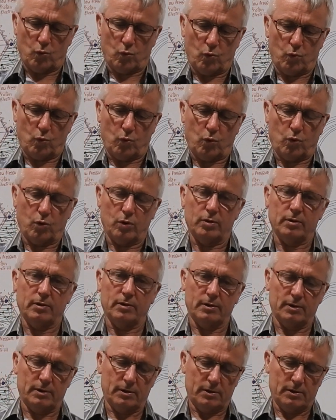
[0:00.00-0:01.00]
Oh,
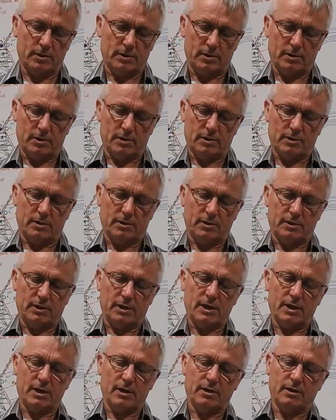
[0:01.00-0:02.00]

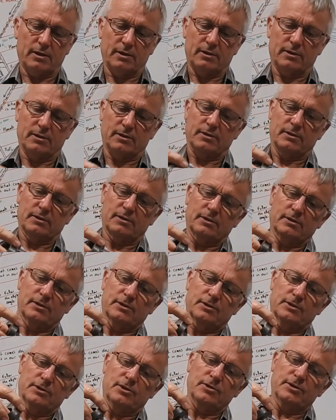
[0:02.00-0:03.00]
yeah,
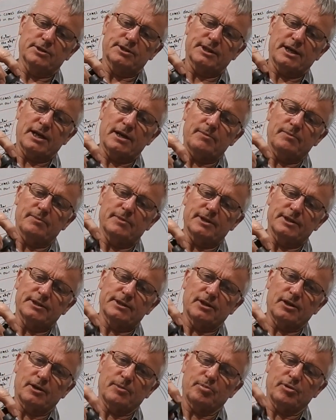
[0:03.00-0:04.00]
two the same. There's a
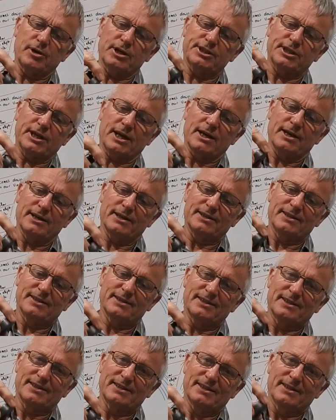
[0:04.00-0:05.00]
lot of pressure.
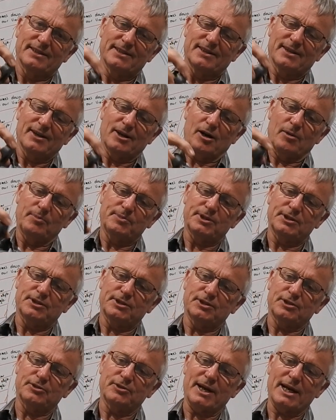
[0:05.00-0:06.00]
Opposites
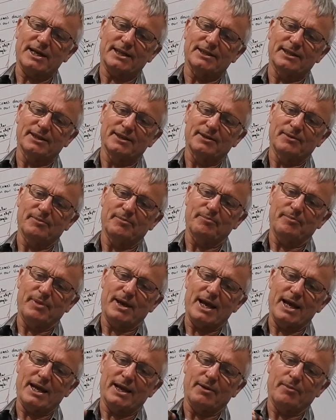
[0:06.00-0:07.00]
attract.
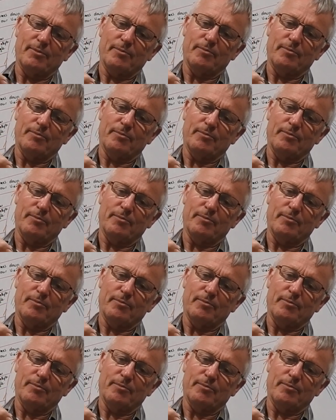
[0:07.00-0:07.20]
Bang.